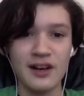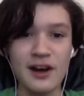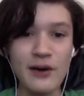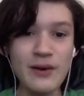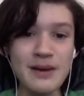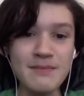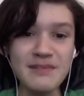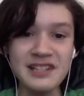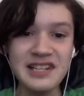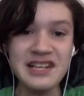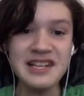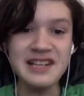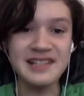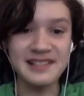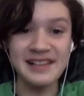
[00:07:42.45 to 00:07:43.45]

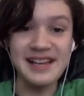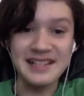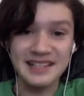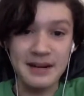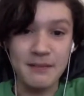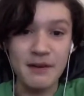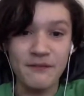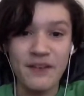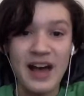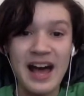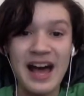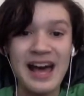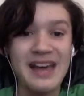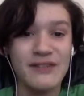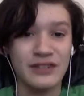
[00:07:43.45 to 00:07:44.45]
OMG, slice number
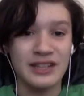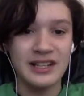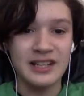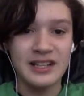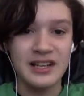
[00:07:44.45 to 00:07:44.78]
five!